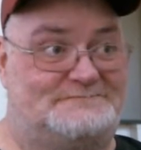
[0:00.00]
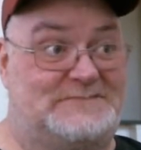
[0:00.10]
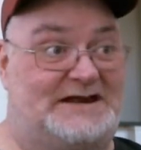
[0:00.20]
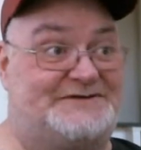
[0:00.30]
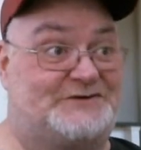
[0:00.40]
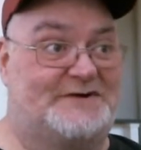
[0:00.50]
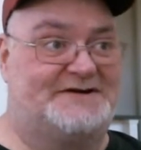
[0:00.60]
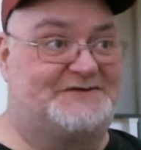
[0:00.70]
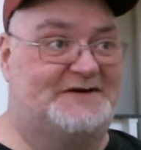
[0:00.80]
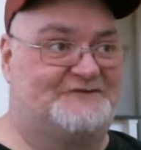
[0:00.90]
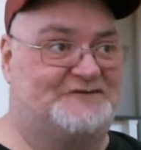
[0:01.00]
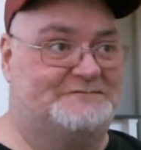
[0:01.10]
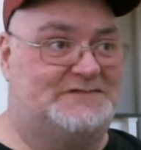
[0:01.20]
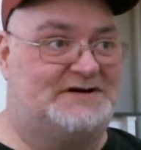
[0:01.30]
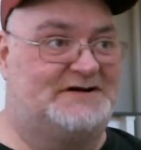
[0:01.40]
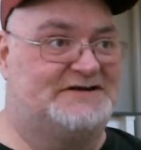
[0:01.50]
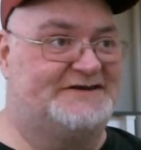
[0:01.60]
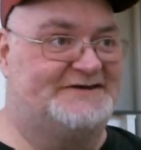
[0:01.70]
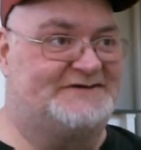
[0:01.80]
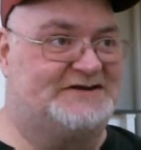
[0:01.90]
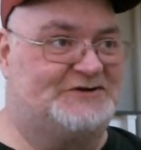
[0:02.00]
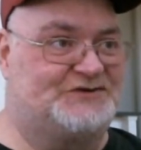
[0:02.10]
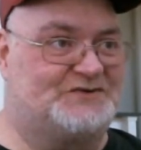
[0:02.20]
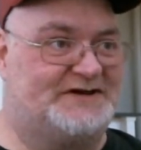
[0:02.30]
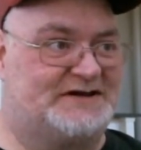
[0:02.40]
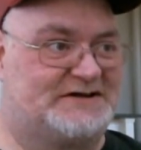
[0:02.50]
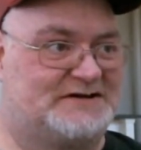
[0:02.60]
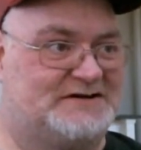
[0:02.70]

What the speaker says: lots of great stuff from DC this week.